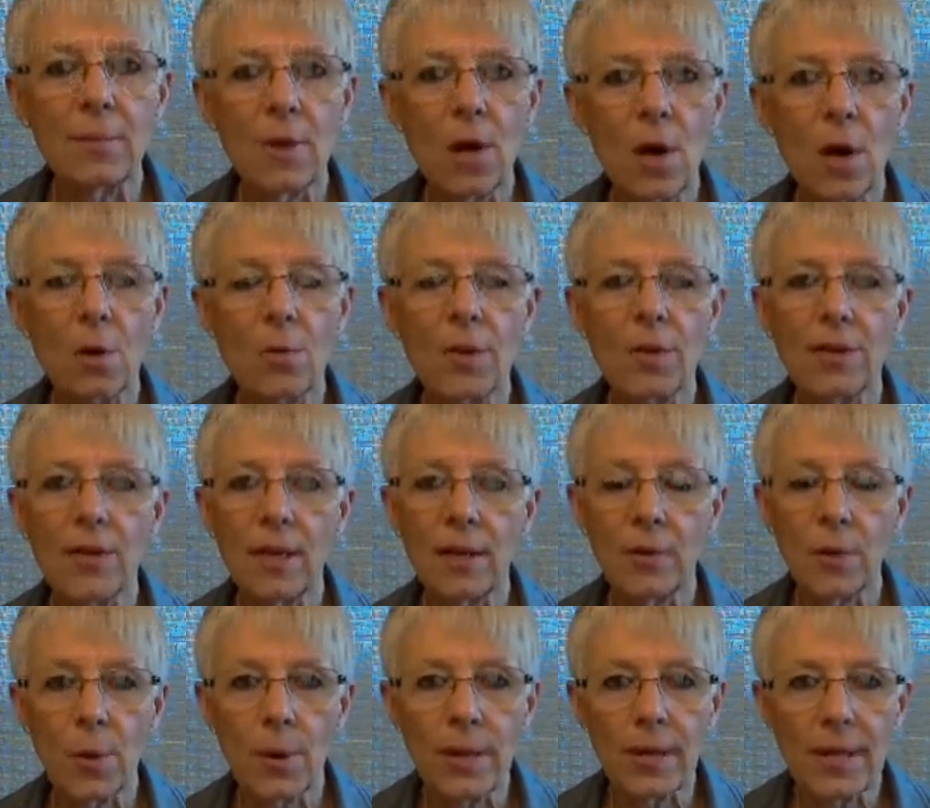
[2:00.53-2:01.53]
them know that
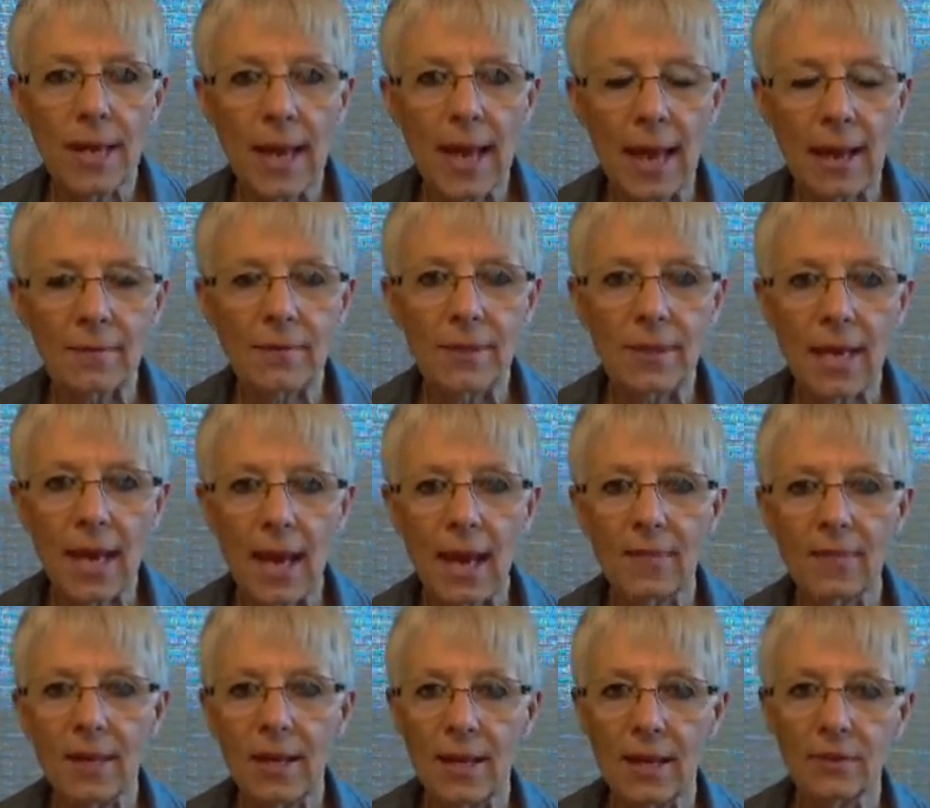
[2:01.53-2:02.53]
they're going to have
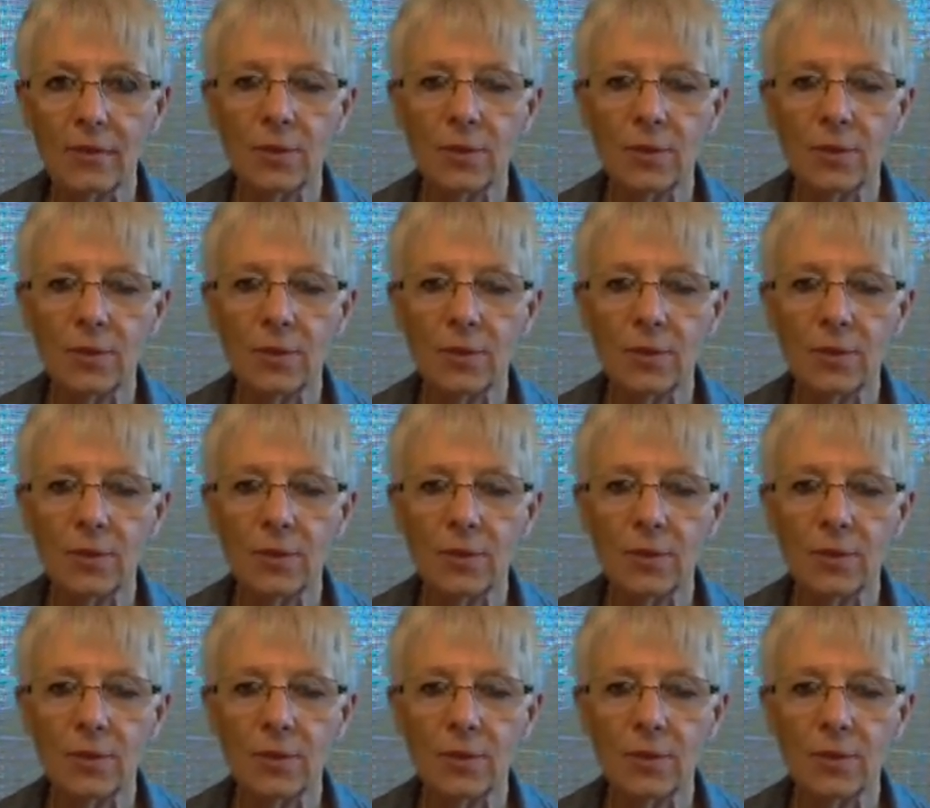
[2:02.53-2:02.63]
an